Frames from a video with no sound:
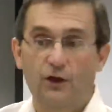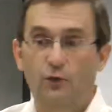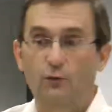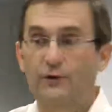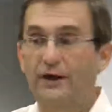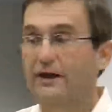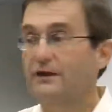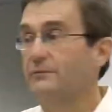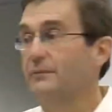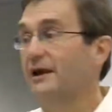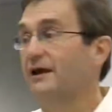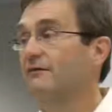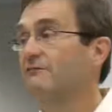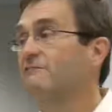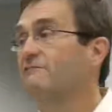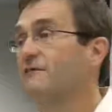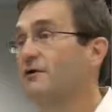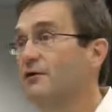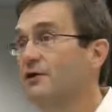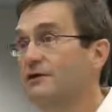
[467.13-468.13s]
we had to make a
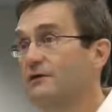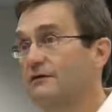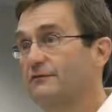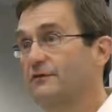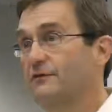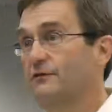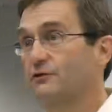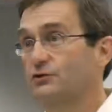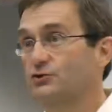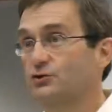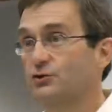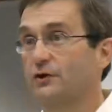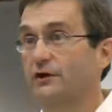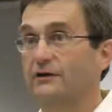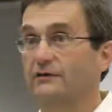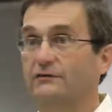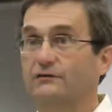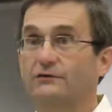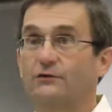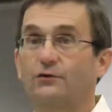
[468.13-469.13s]
very difficult
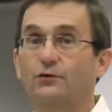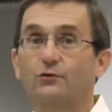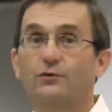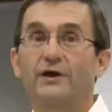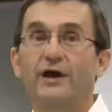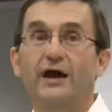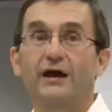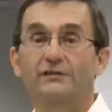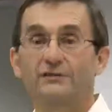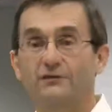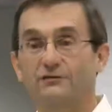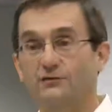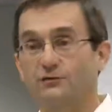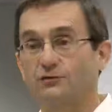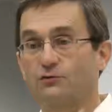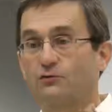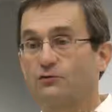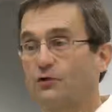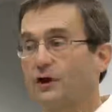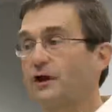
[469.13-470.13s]
choice. We had this
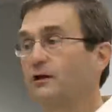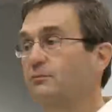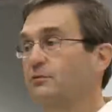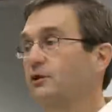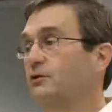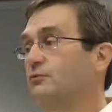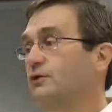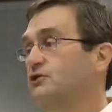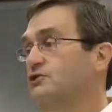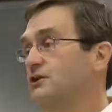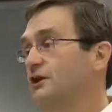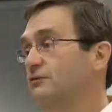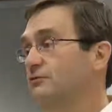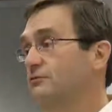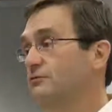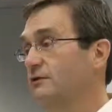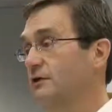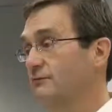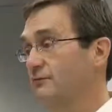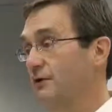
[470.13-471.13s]
incredibly rich
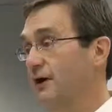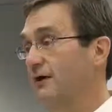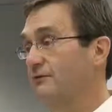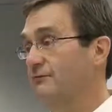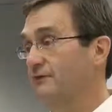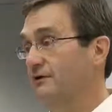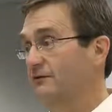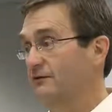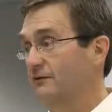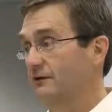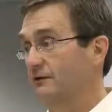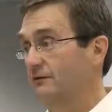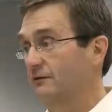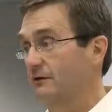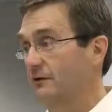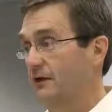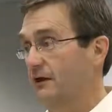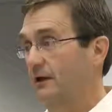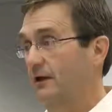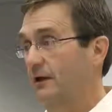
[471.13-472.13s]
history of graphics here,
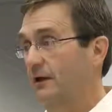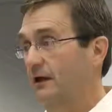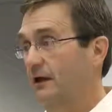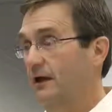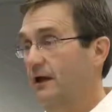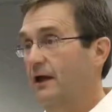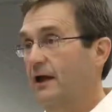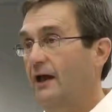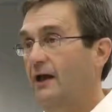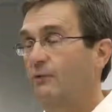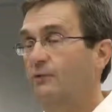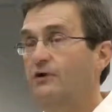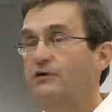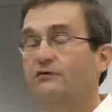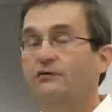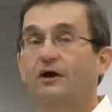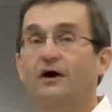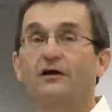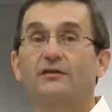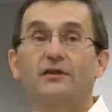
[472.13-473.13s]
and we
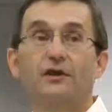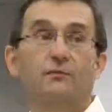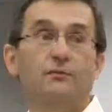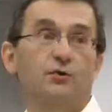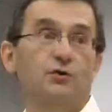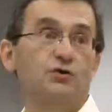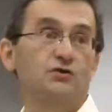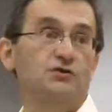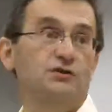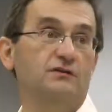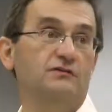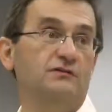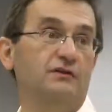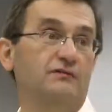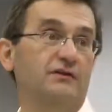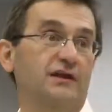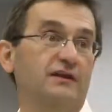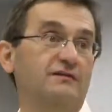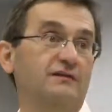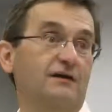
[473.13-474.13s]
saw the emergence
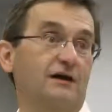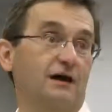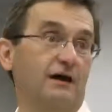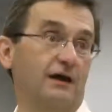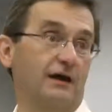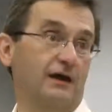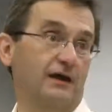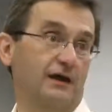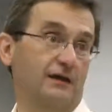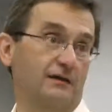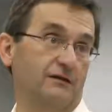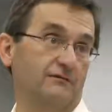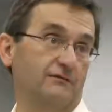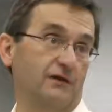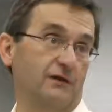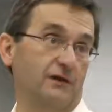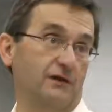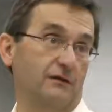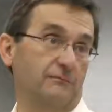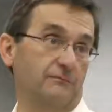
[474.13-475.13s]
of ATI and
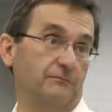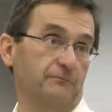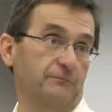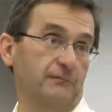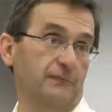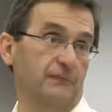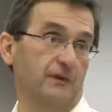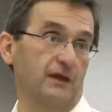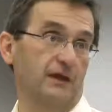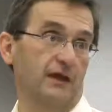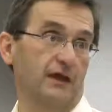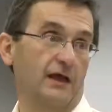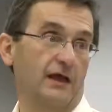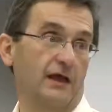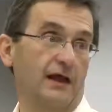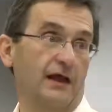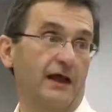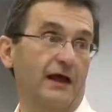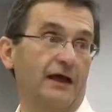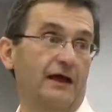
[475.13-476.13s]
NVIDIA.
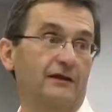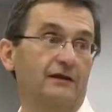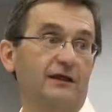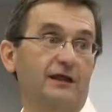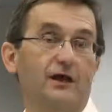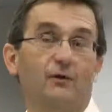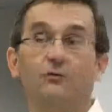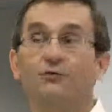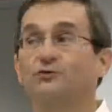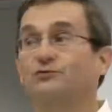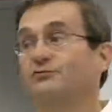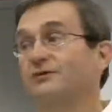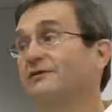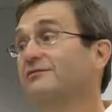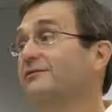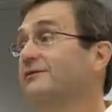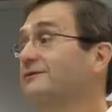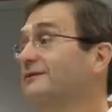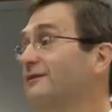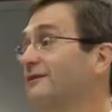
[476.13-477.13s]
And it was
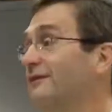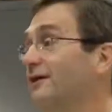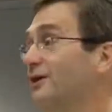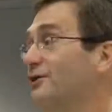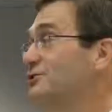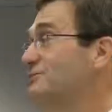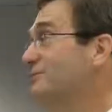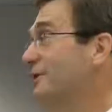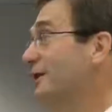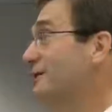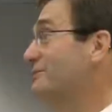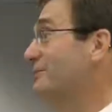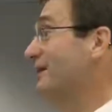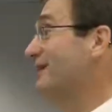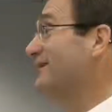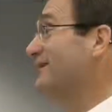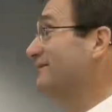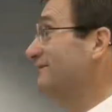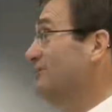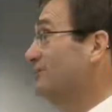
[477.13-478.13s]
driven in large part by
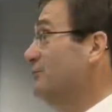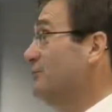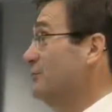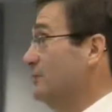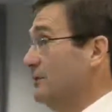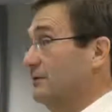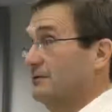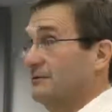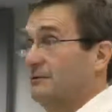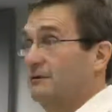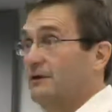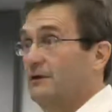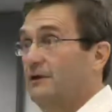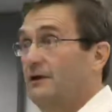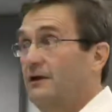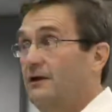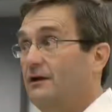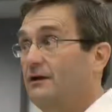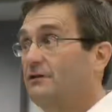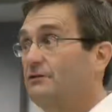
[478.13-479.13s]
consumer.
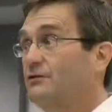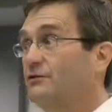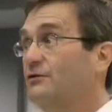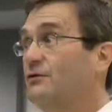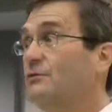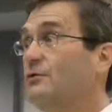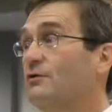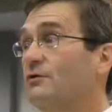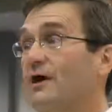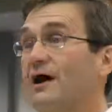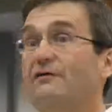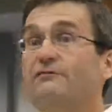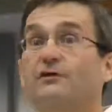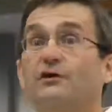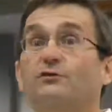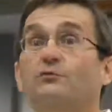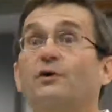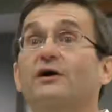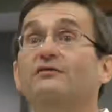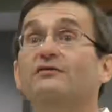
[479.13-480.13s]
Consumer
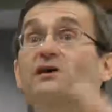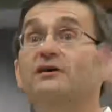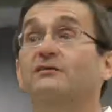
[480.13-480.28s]
graphics was